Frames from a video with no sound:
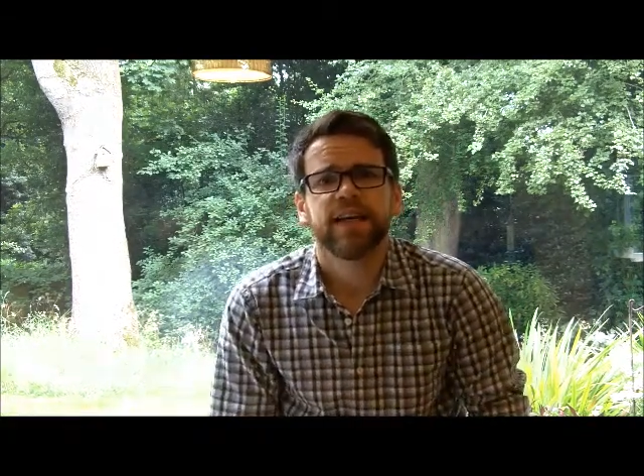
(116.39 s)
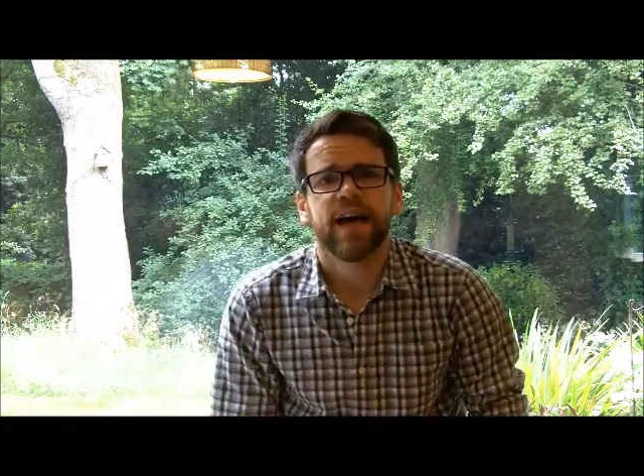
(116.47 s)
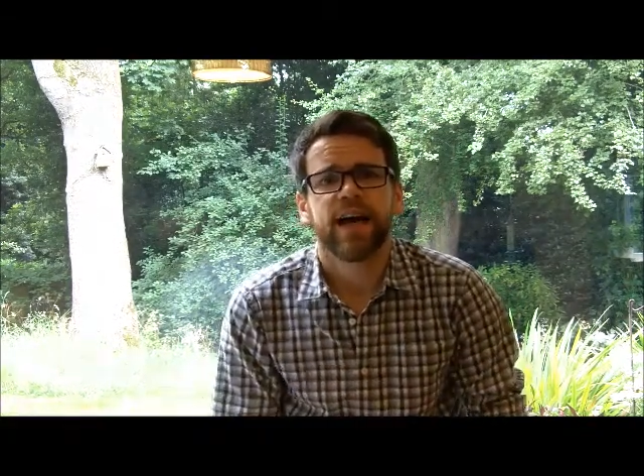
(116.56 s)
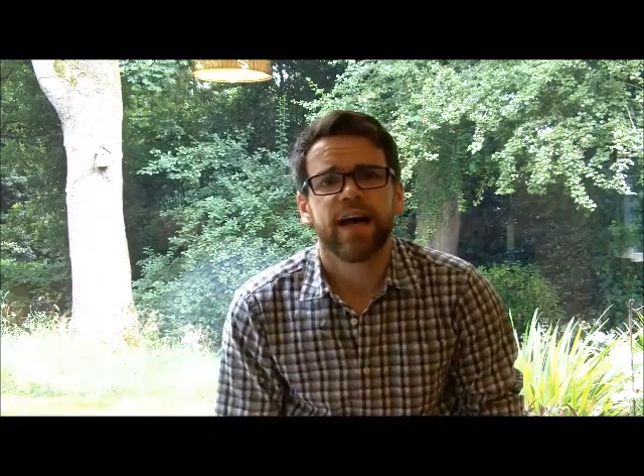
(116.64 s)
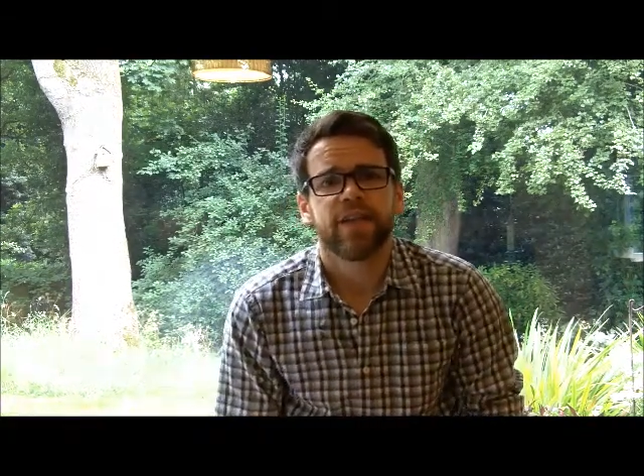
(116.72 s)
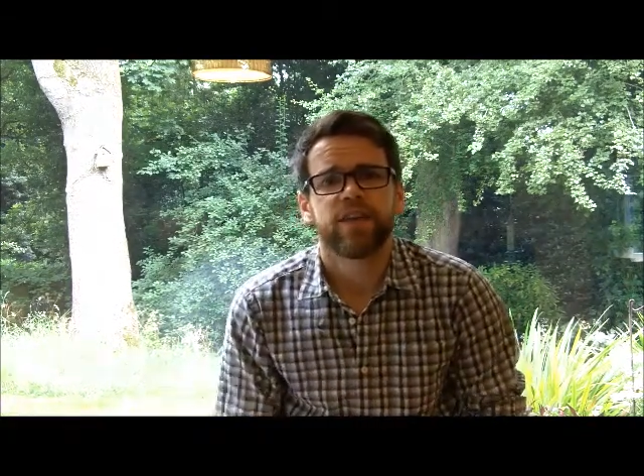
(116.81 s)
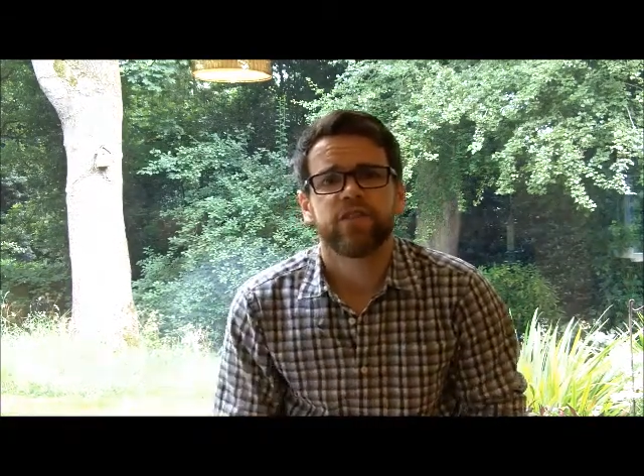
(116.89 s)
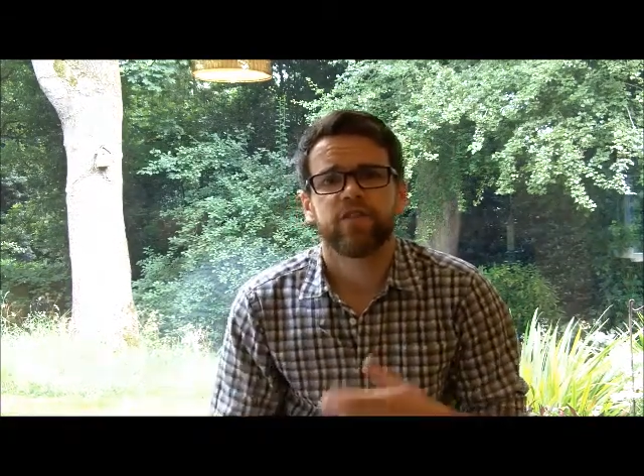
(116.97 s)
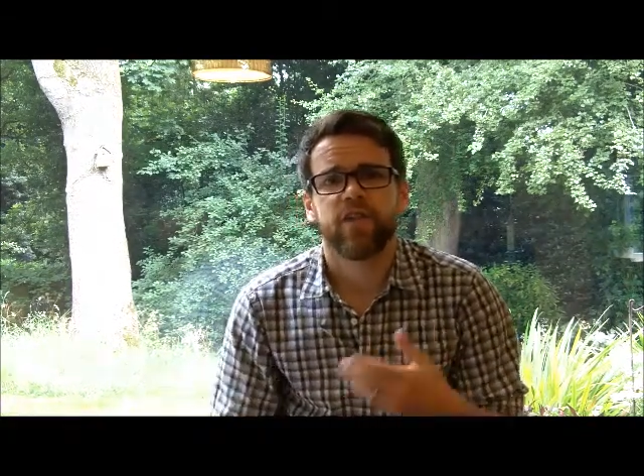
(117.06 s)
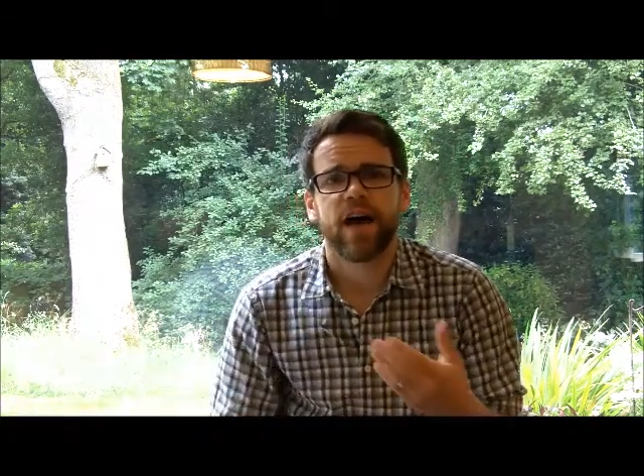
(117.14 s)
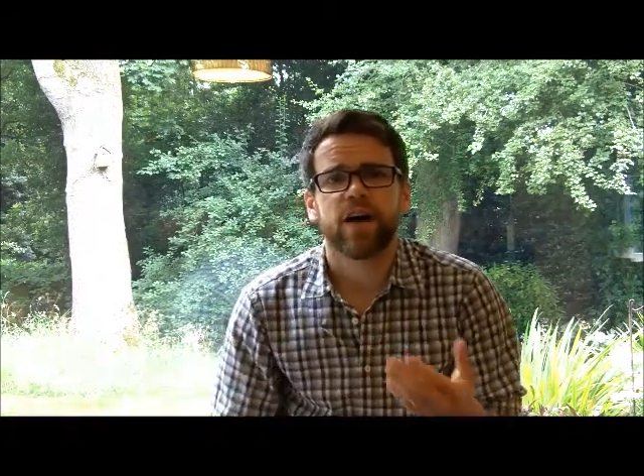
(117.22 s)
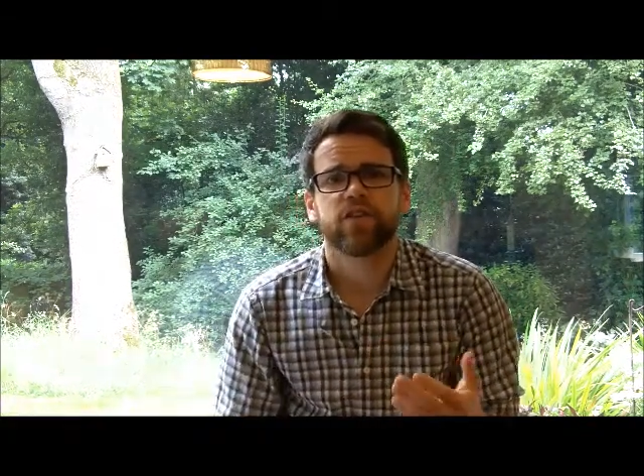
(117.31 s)
that's
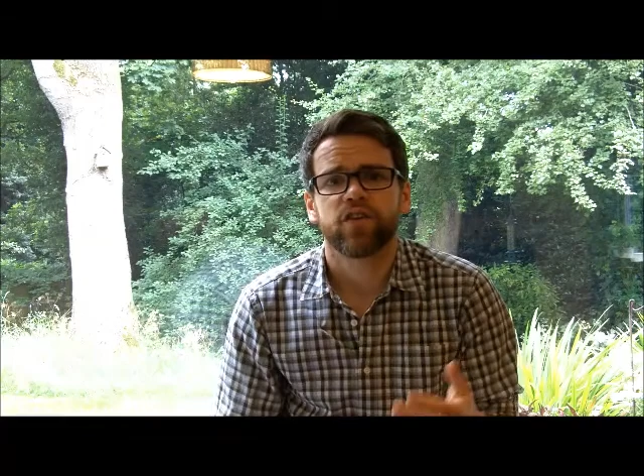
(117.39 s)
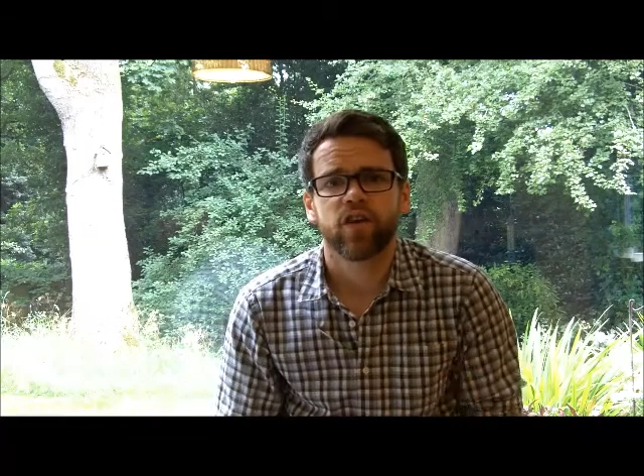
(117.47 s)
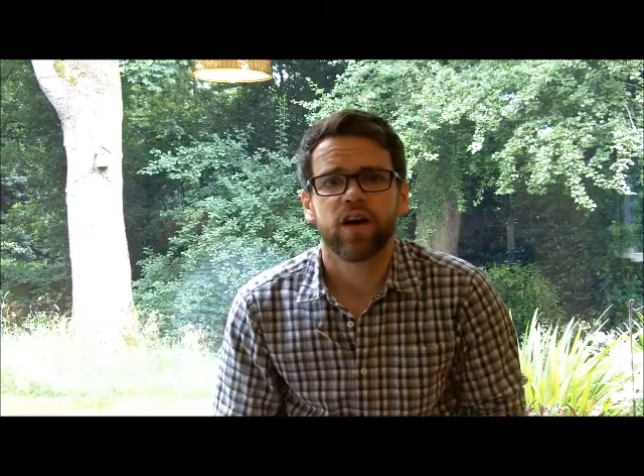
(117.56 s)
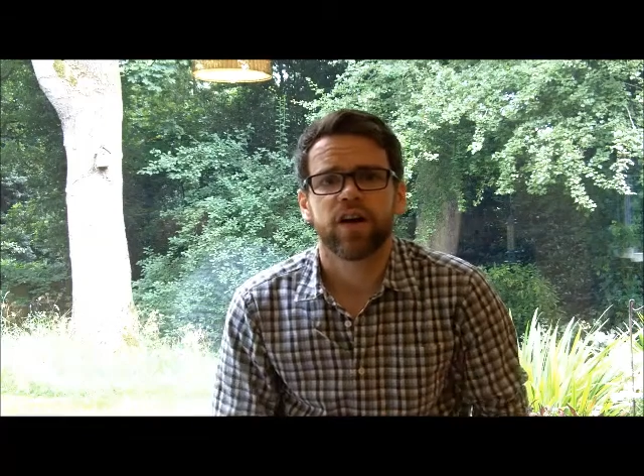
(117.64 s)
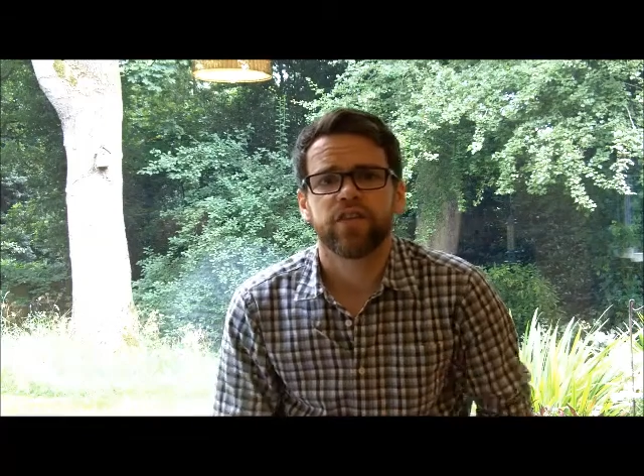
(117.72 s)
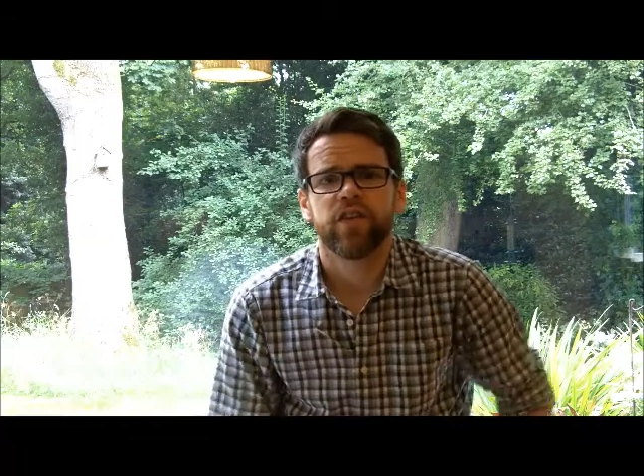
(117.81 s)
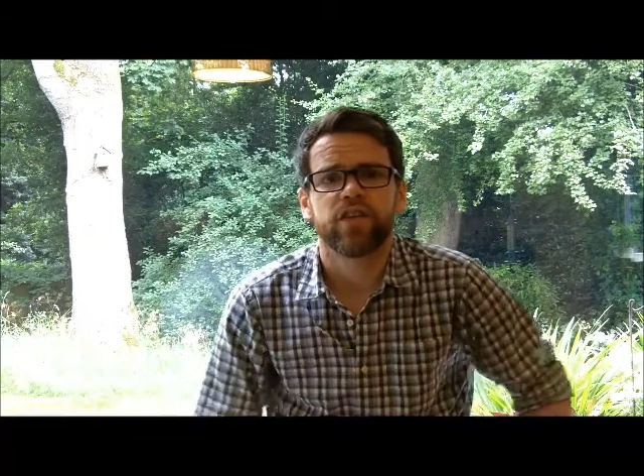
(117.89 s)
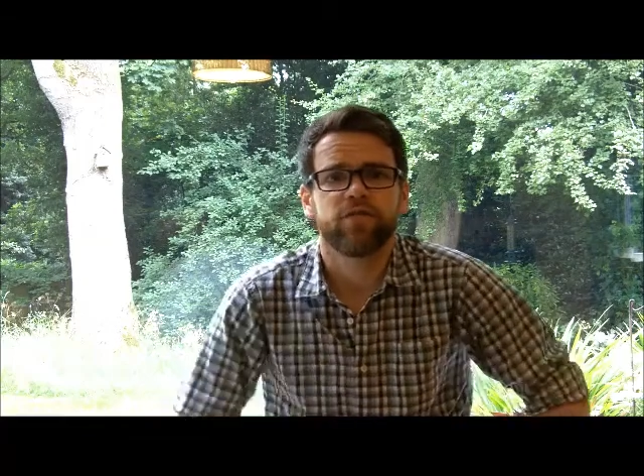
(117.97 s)
found across a